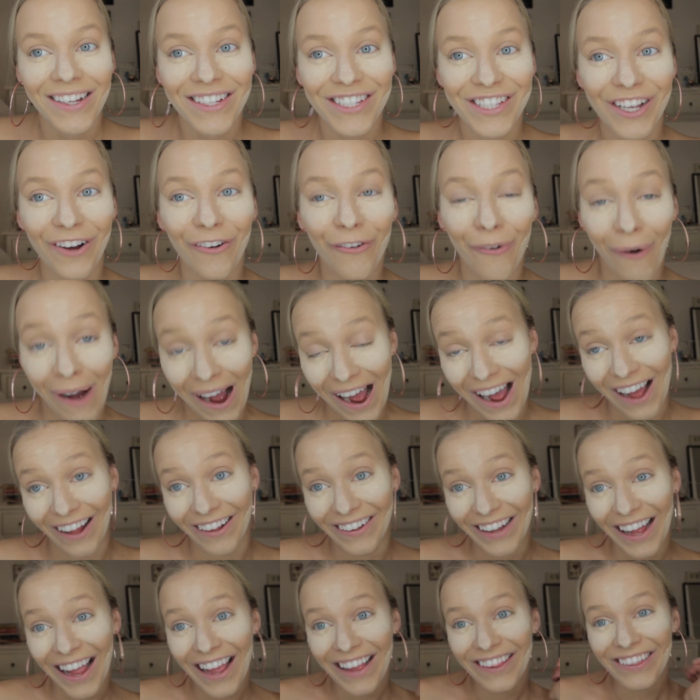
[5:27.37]
So while
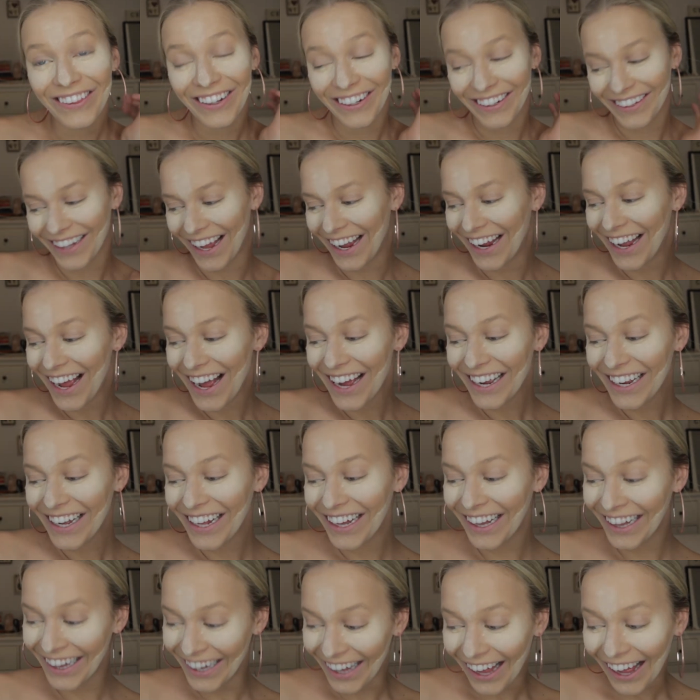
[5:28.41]
I look like a
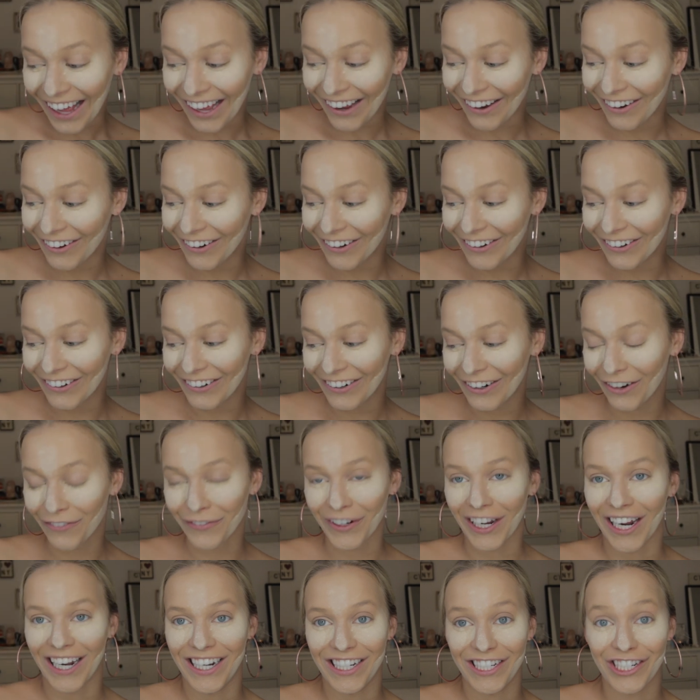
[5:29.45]
clown, oh
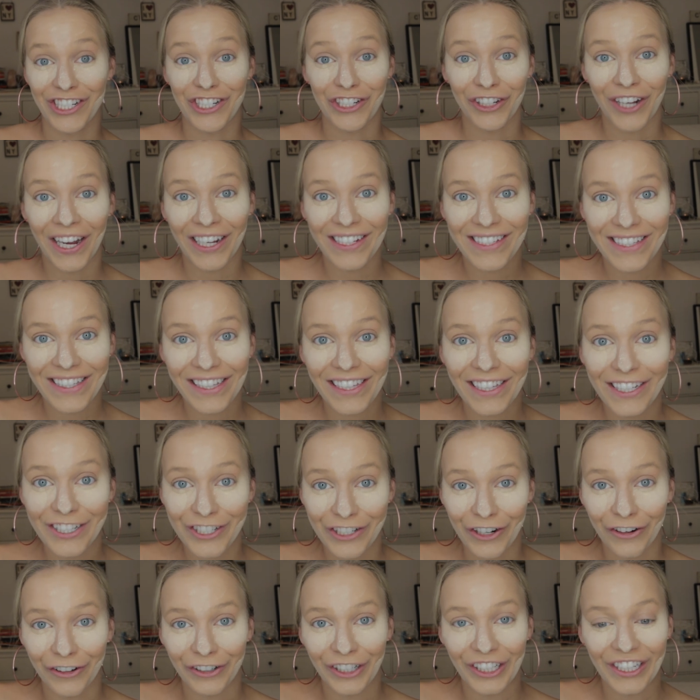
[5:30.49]
my god, did you guys see the
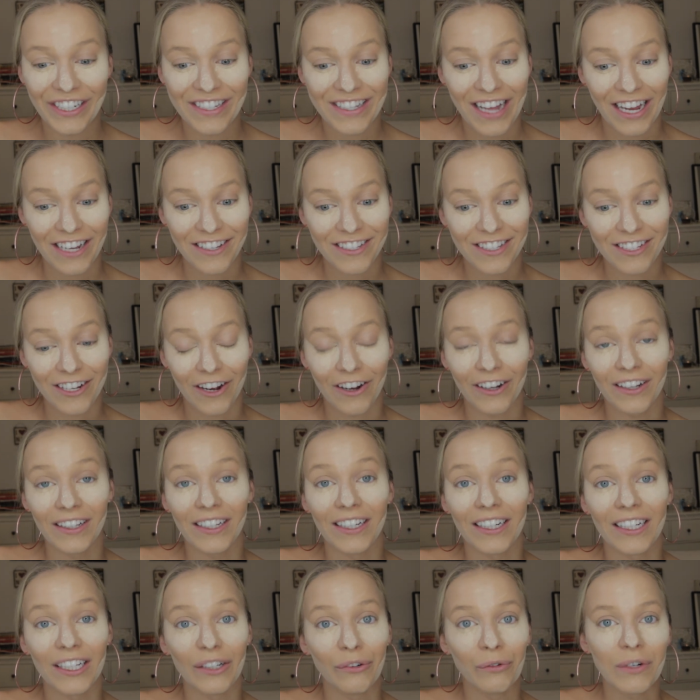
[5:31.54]
Joker? Because I saw it
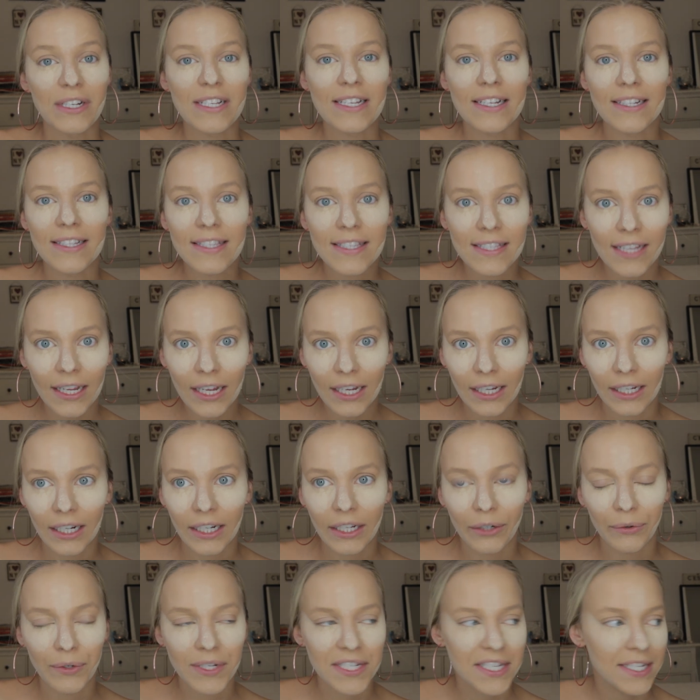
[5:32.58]
and it was insane.
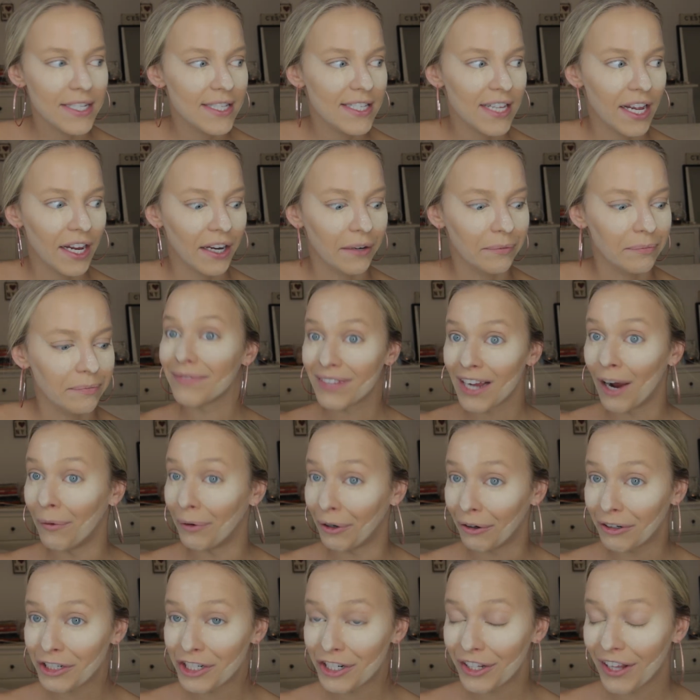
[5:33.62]
It was insane. Tell
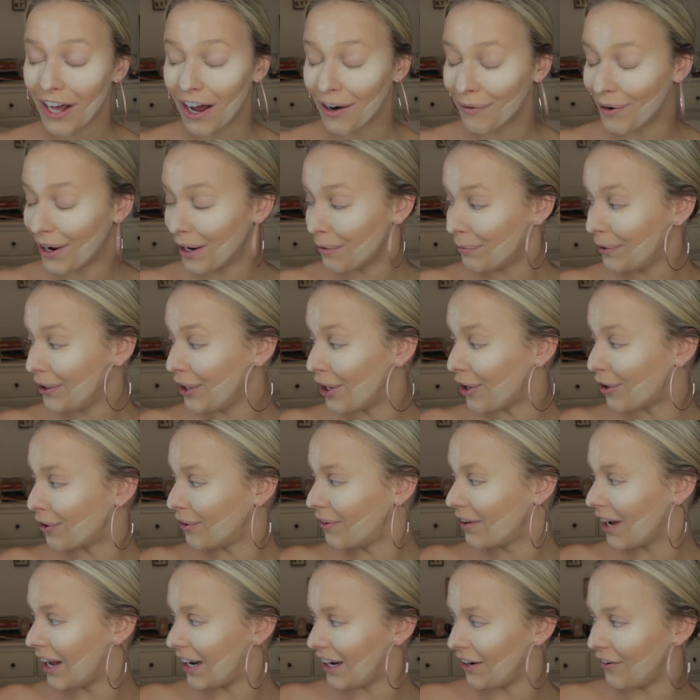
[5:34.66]
me what you thought about it
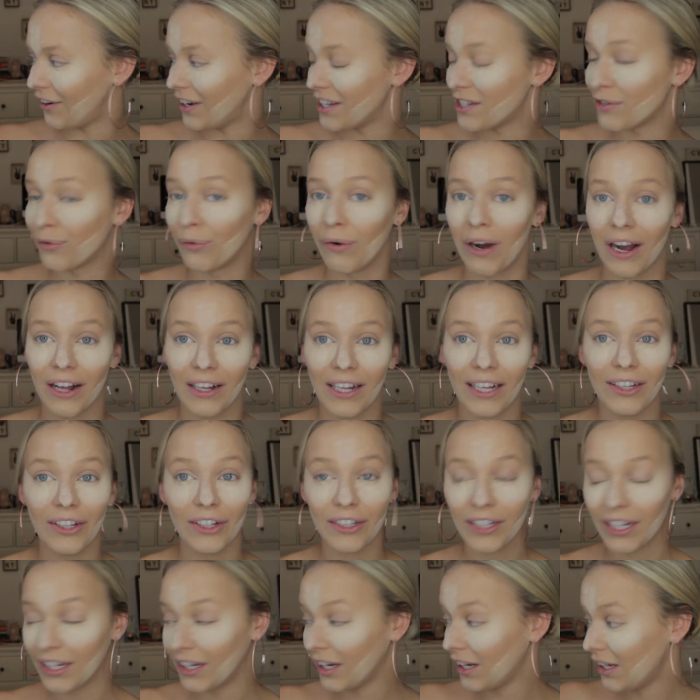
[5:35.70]
below. Anyways, while I
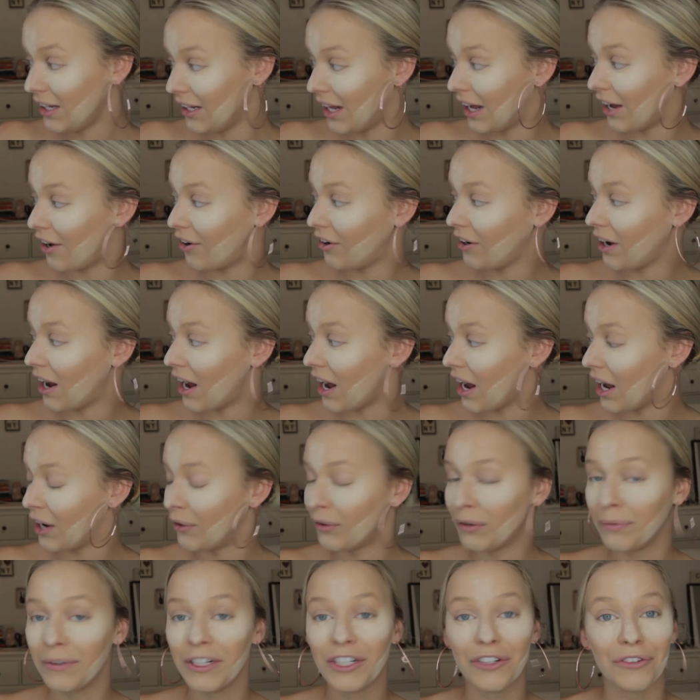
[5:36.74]
look like a clown, I
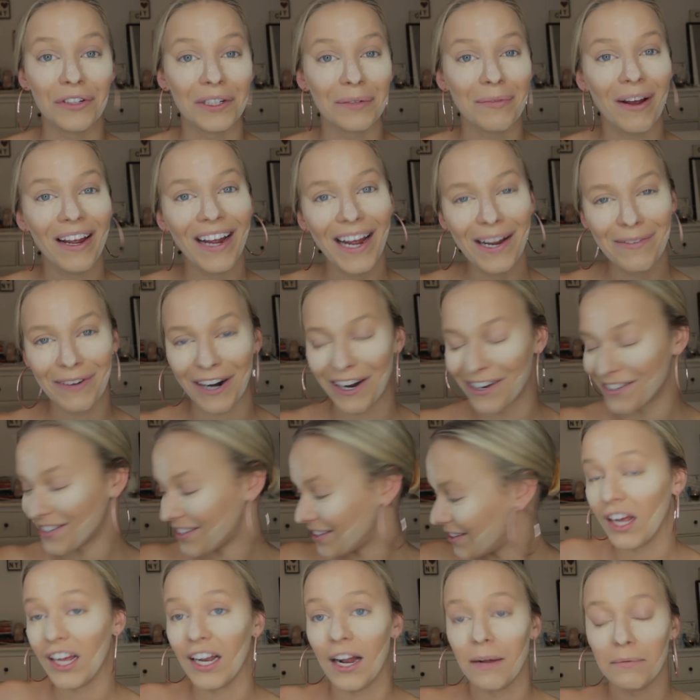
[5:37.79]
will be doing my
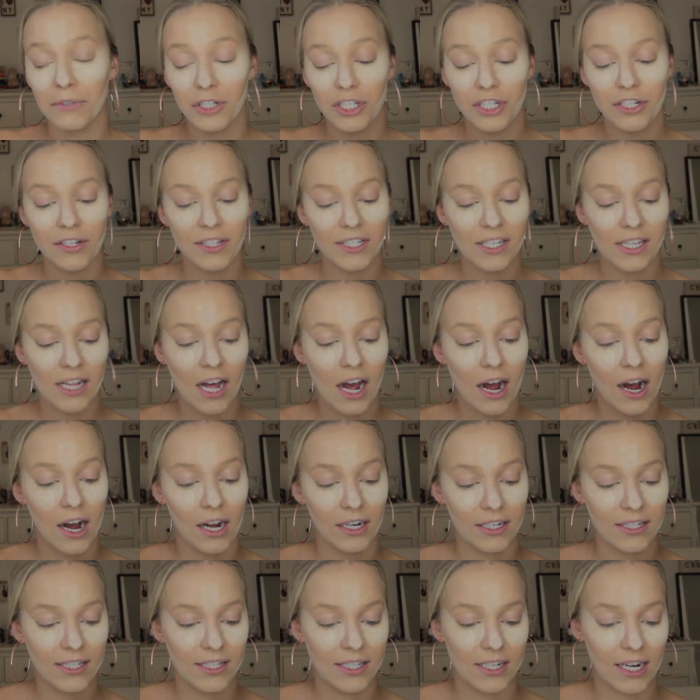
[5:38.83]
eyebrows. And I'm just using the
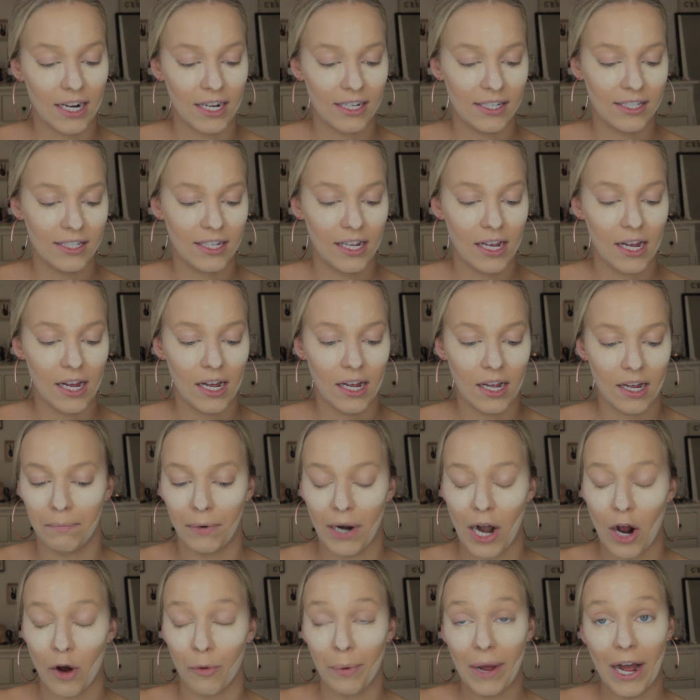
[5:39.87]
Anastasia
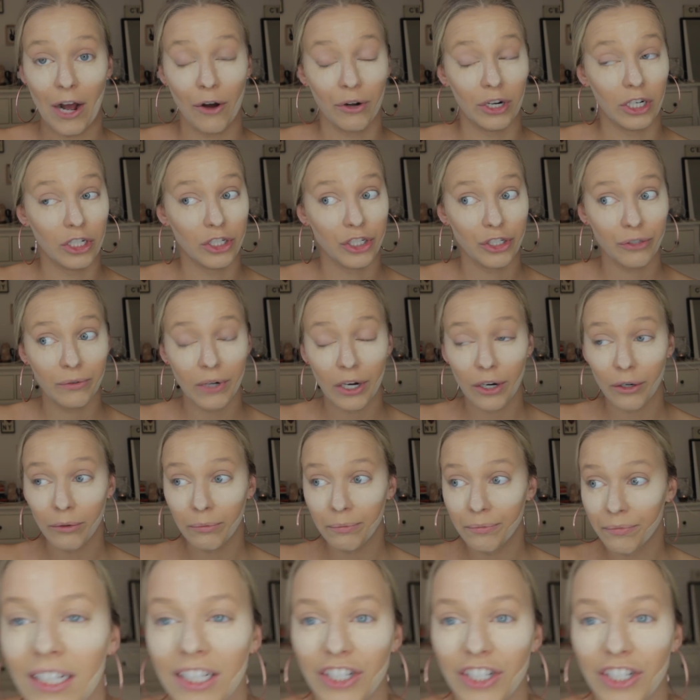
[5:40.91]
Brow Powder Duo.